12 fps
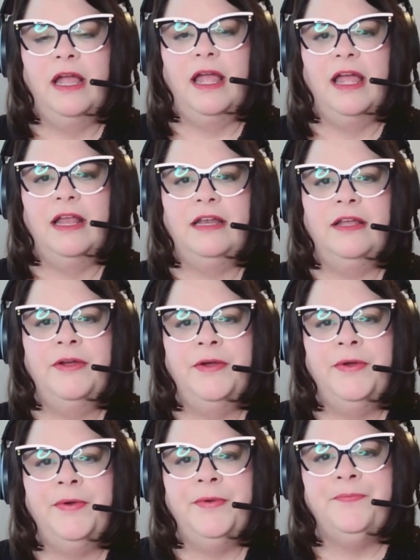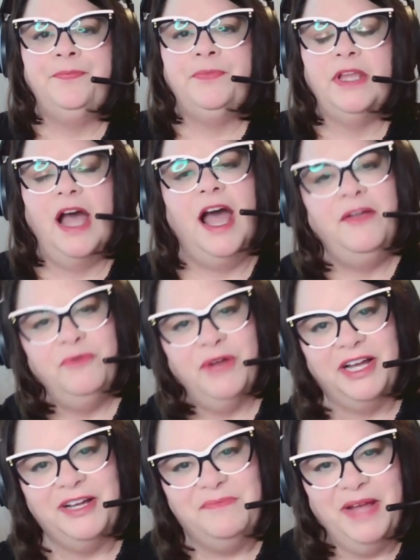And I
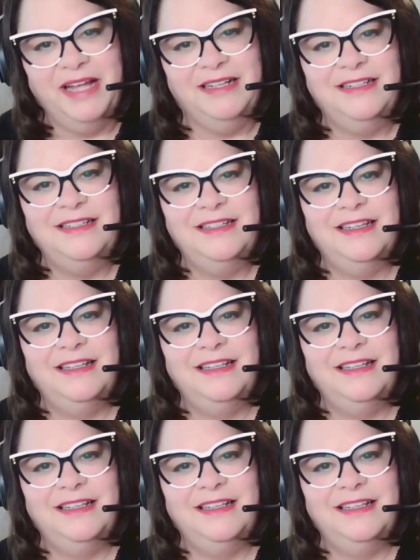recommend